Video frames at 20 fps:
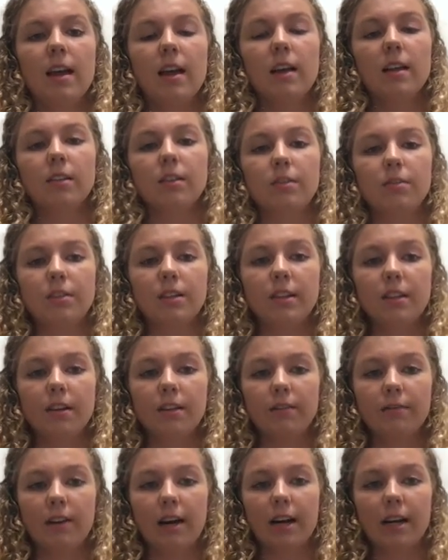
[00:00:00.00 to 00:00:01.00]
losing
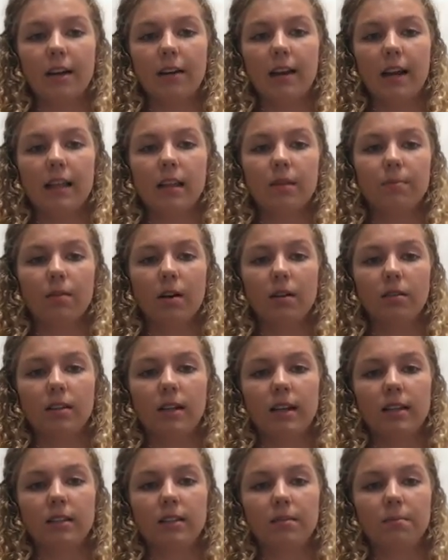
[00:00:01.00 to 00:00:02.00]
their value, and the
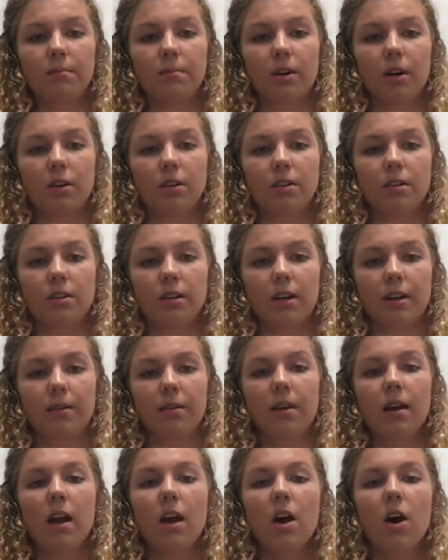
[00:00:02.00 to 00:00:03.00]
protests in
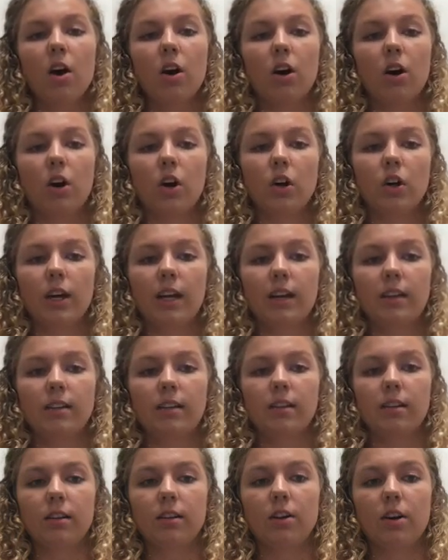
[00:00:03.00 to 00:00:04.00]
Boston all led
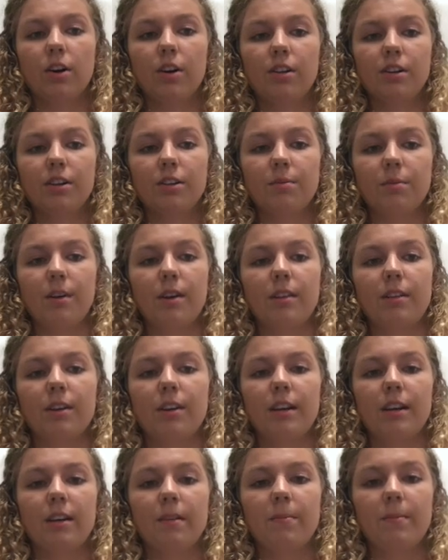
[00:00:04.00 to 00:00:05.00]
to the colonists wanting their
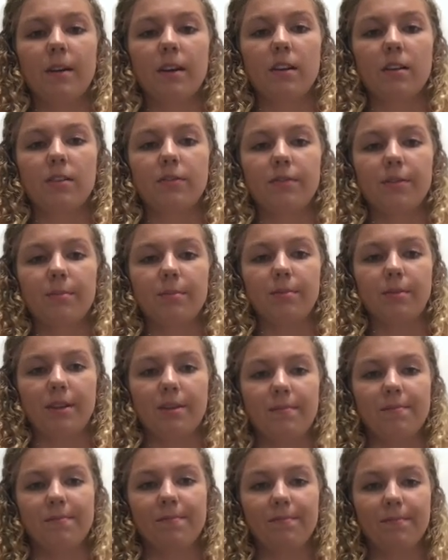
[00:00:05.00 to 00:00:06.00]
independence from
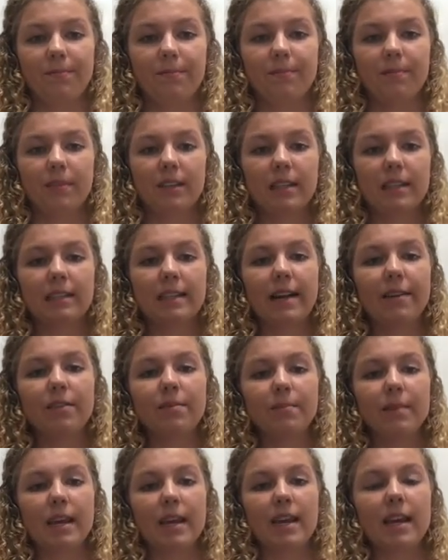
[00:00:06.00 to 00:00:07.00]
Britain. Stand
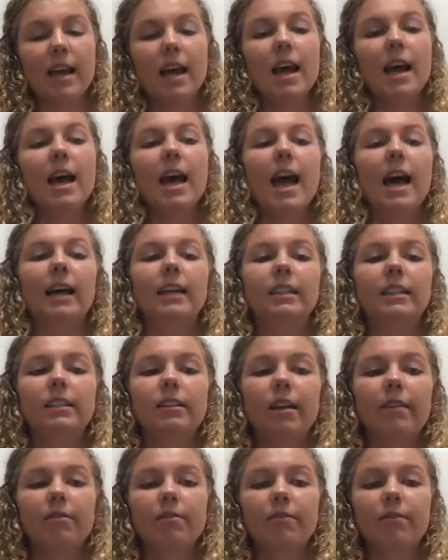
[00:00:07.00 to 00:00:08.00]
with me, and let's
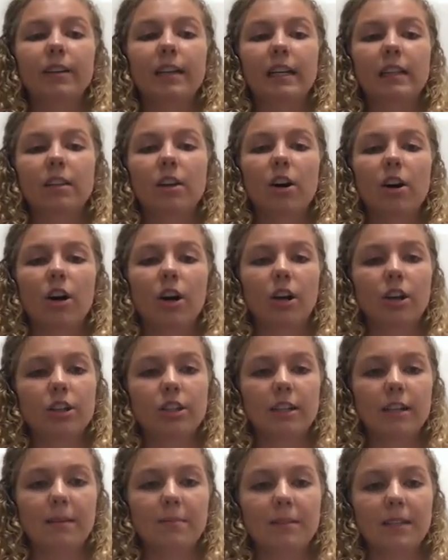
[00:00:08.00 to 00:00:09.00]
never forget the
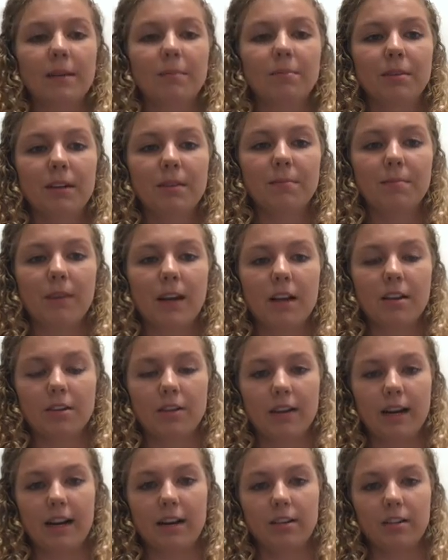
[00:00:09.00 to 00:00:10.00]
hardships that Britain placed on
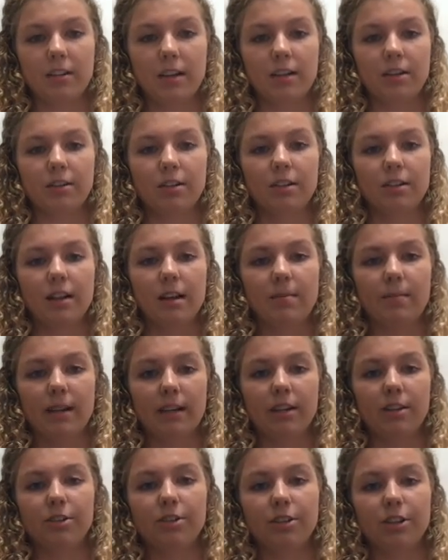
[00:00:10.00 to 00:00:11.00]
our ancestors and
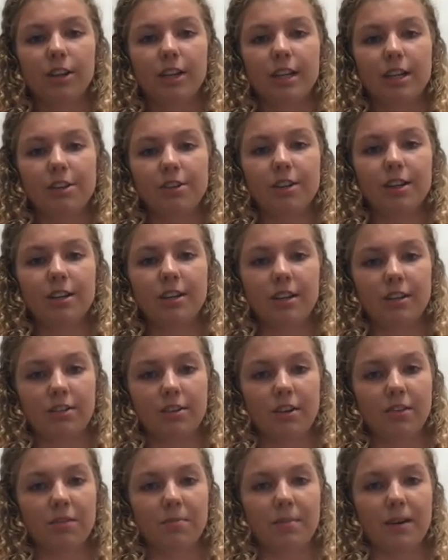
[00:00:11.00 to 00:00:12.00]
making sure history does
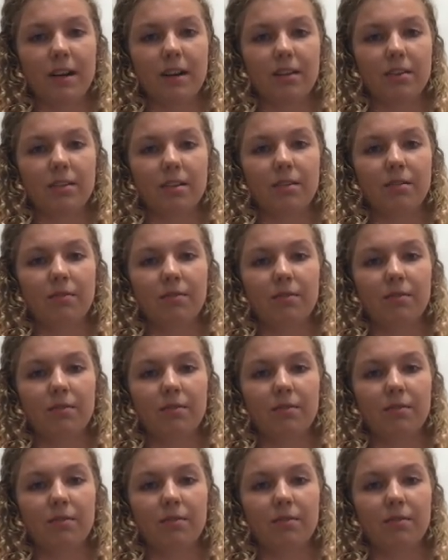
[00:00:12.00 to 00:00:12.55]
not repeat itself.